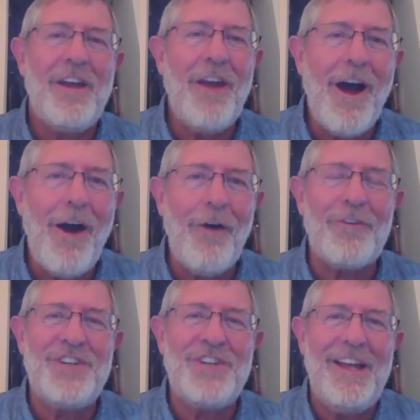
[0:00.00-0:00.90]

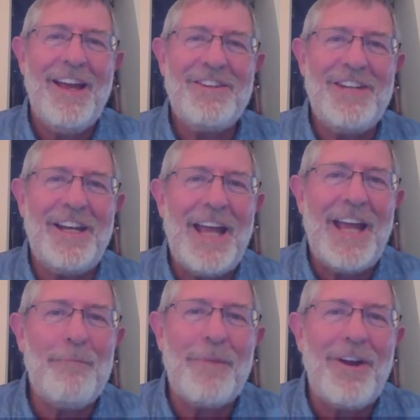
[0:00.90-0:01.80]
No, she
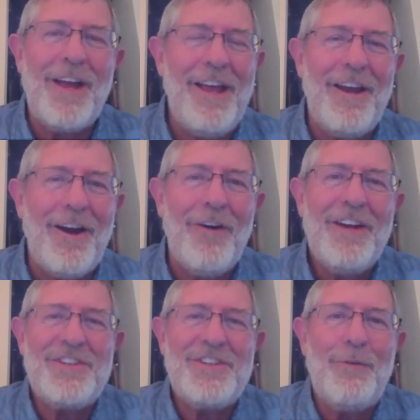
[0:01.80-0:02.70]
came, you know,
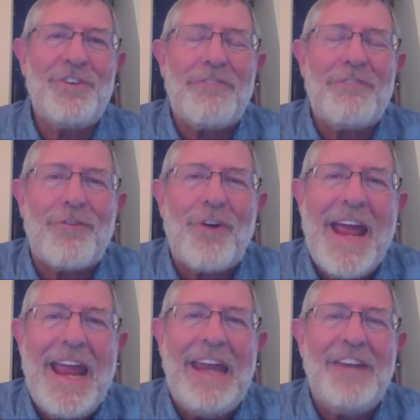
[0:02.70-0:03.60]
she was
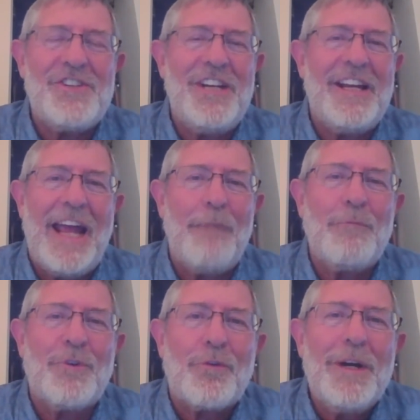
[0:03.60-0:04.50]
afraid. She
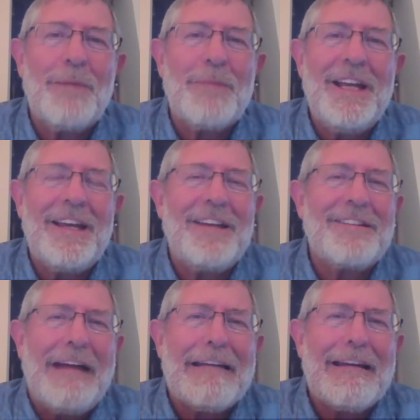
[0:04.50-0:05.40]
came trembling, and
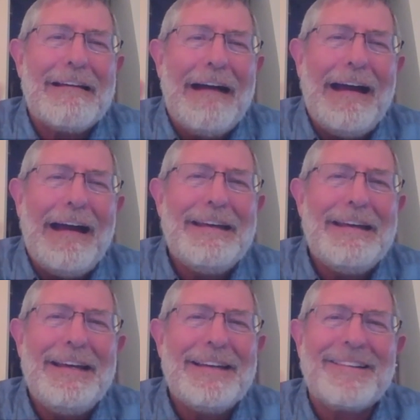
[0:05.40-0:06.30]
it's kind of like, I
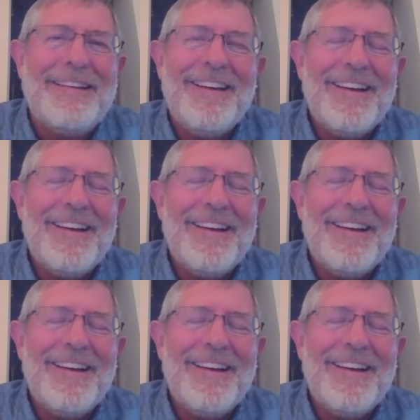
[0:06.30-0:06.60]
did it.